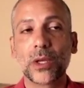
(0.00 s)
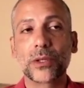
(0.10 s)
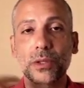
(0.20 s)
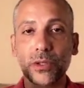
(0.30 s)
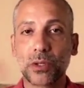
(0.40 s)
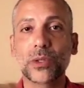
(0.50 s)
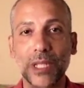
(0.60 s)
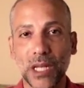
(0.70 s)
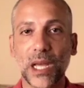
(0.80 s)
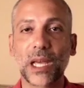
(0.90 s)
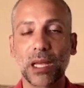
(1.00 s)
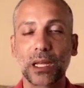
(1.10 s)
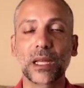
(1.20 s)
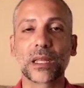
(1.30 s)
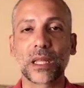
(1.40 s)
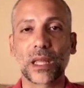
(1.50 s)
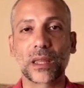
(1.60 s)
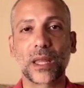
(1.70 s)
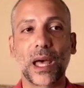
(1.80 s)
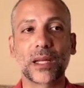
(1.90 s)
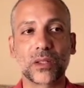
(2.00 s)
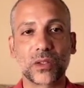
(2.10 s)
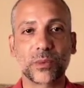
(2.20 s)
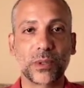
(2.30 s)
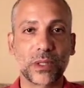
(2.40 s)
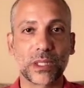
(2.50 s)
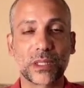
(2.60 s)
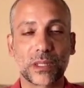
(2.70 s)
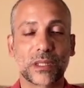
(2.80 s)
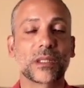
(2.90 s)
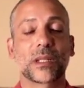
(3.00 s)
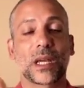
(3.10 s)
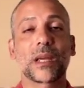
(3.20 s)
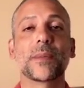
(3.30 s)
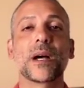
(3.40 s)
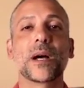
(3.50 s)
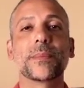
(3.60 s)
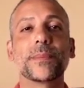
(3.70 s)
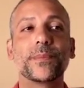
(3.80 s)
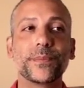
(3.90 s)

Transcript: So there's no denying that that experience came up.